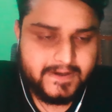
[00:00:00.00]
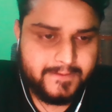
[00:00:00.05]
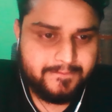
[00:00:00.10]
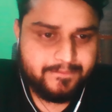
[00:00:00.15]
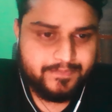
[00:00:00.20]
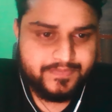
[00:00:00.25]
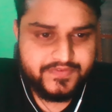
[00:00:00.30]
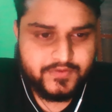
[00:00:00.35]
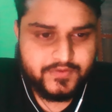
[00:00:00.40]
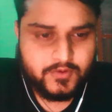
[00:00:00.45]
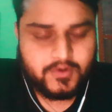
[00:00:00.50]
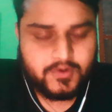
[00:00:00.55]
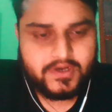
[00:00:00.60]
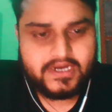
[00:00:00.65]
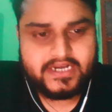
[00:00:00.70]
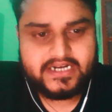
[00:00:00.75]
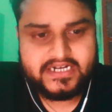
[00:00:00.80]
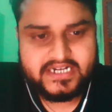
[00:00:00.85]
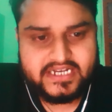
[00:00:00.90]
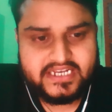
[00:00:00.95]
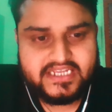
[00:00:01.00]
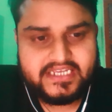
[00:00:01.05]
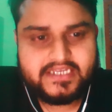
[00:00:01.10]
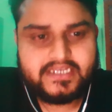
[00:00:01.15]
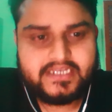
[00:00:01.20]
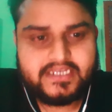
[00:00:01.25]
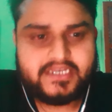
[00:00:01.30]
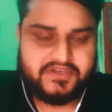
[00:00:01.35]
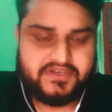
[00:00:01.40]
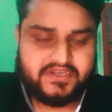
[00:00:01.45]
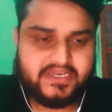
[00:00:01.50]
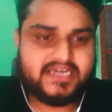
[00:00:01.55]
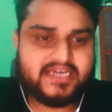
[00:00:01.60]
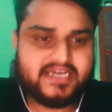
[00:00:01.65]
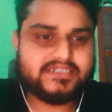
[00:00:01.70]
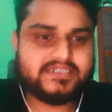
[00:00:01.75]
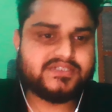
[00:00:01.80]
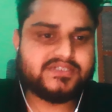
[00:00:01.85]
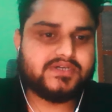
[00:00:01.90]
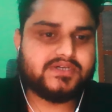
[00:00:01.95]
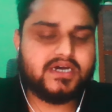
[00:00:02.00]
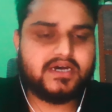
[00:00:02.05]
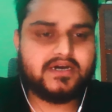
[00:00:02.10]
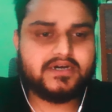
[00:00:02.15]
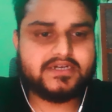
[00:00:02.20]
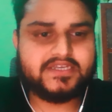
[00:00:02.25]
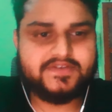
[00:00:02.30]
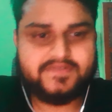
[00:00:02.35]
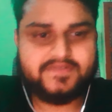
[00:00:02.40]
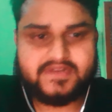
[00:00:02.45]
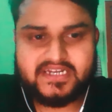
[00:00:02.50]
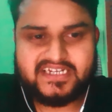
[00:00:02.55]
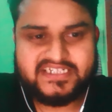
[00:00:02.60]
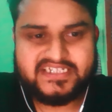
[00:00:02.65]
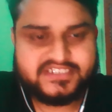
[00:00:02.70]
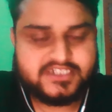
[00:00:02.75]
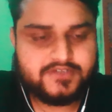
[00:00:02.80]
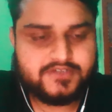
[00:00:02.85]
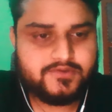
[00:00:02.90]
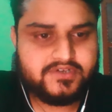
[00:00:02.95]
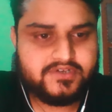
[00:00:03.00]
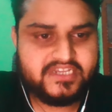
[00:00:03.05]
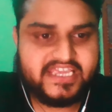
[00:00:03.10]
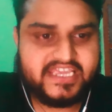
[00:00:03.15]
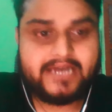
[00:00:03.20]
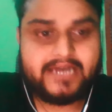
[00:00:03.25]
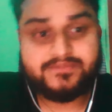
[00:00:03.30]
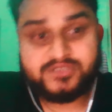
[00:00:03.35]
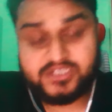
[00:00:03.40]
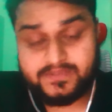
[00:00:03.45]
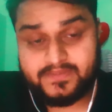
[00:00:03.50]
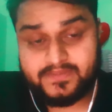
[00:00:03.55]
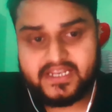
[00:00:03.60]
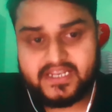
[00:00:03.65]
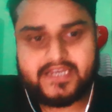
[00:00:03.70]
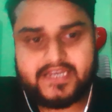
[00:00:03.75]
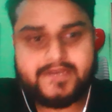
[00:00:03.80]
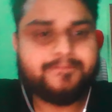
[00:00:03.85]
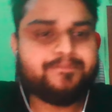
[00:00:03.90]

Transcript: So currently he has given an interview in Capgemini